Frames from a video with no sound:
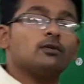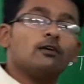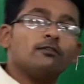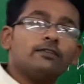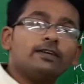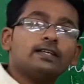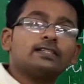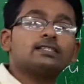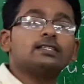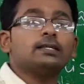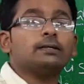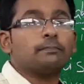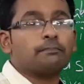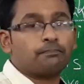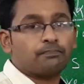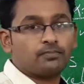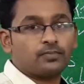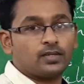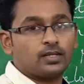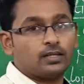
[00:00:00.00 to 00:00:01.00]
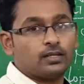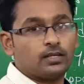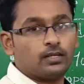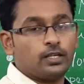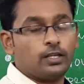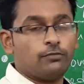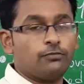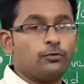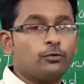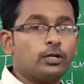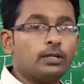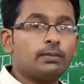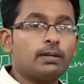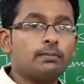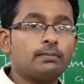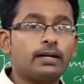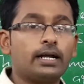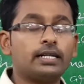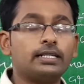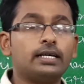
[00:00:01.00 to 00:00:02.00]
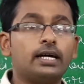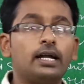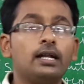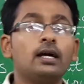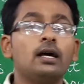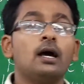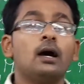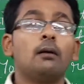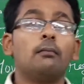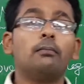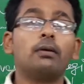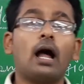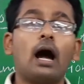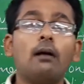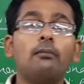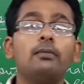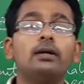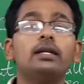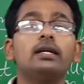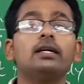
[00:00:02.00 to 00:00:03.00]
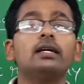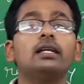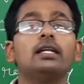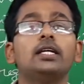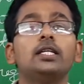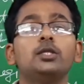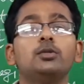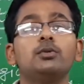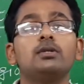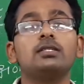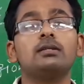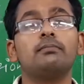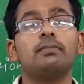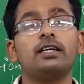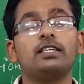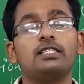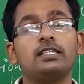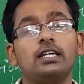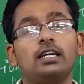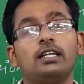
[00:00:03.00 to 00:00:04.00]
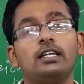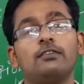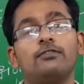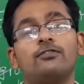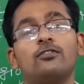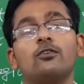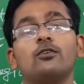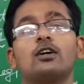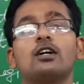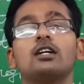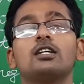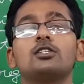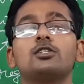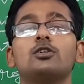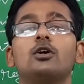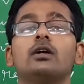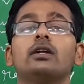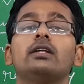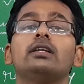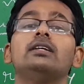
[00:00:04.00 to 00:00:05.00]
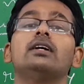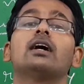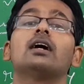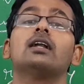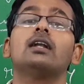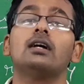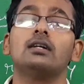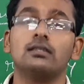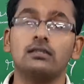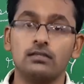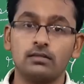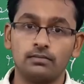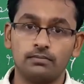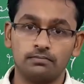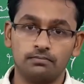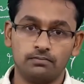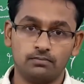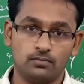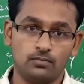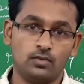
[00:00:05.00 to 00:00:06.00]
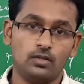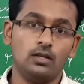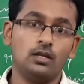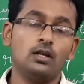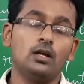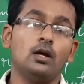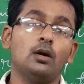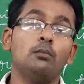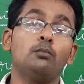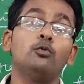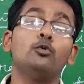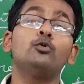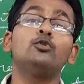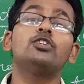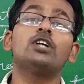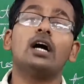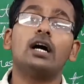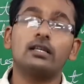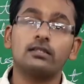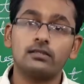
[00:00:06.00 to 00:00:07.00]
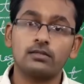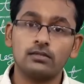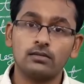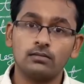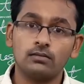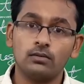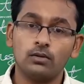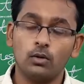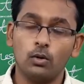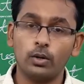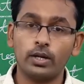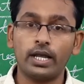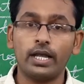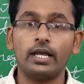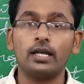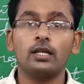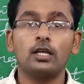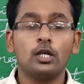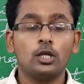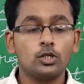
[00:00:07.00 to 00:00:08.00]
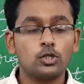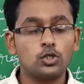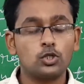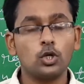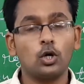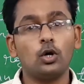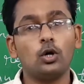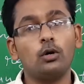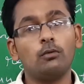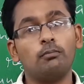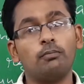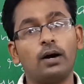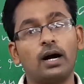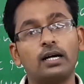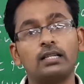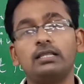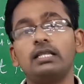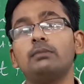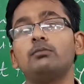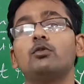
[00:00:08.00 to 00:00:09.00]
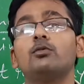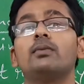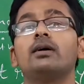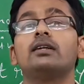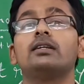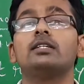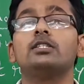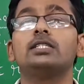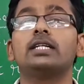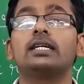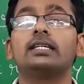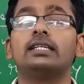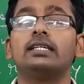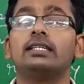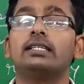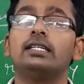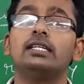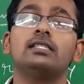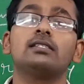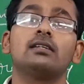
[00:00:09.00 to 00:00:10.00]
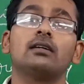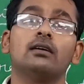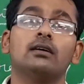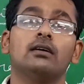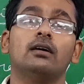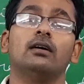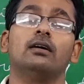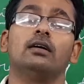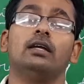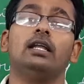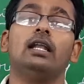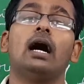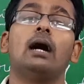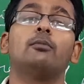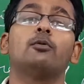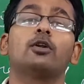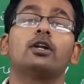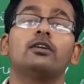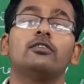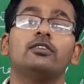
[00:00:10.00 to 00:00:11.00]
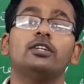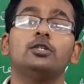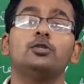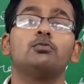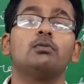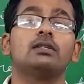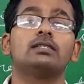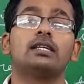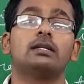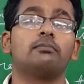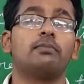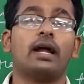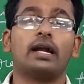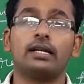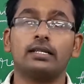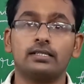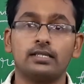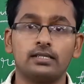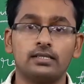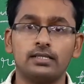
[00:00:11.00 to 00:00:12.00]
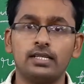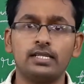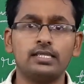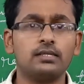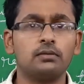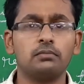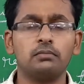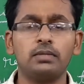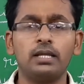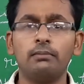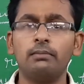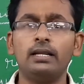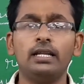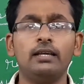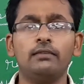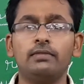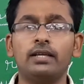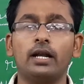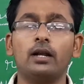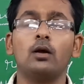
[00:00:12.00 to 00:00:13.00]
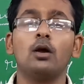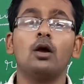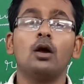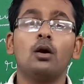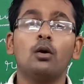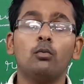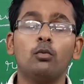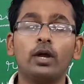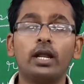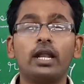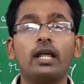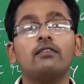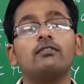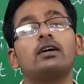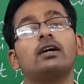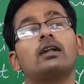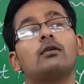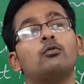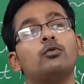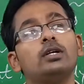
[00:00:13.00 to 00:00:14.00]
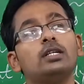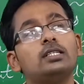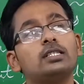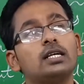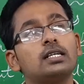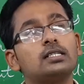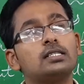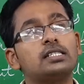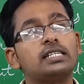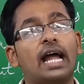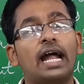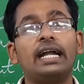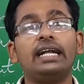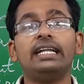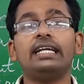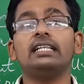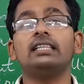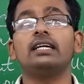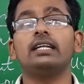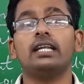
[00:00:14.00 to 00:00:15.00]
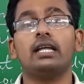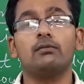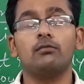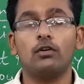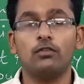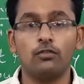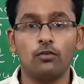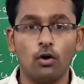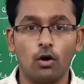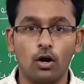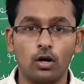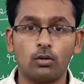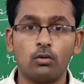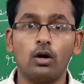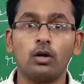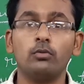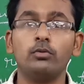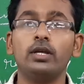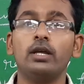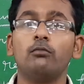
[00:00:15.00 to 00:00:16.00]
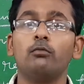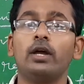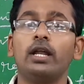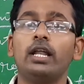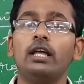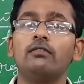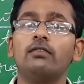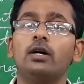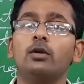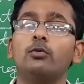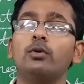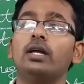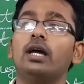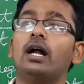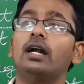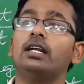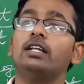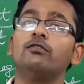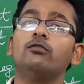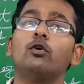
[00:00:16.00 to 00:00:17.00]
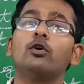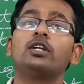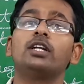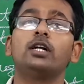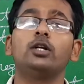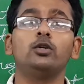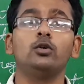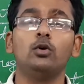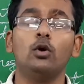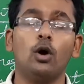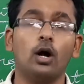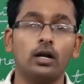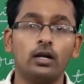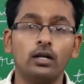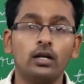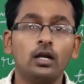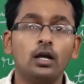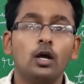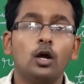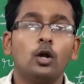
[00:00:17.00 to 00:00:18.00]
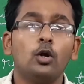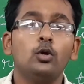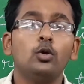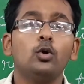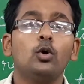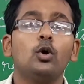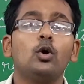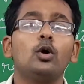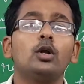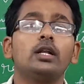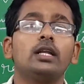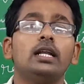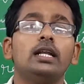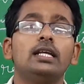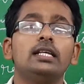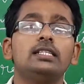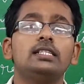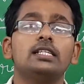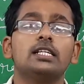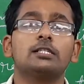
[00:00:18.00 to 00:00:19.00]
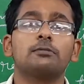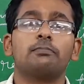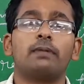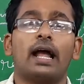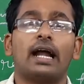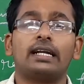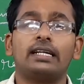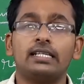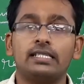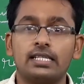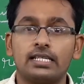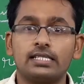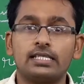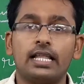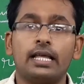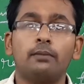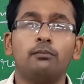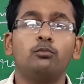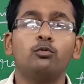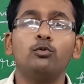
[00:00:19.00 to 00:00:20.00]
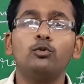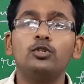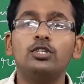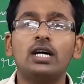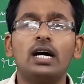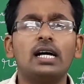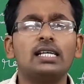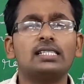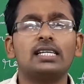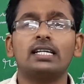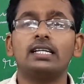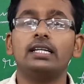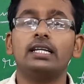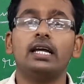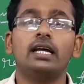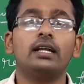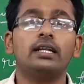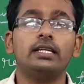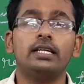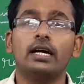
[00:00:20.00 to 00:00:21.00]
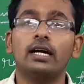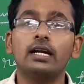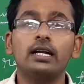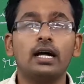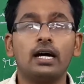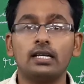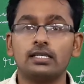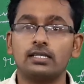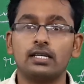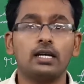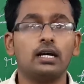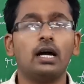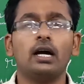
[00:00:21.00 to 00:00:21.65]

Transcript: Obviously, if you remember that Brahmanical Hinduism basically focused on yagnas, pujas. Okay, so Bhakti movement rejected these elaborate rituals and practices. They believe that whenever we just chanting the name of God or whenever we are devoted to God, no religious practices like pujas and yagnas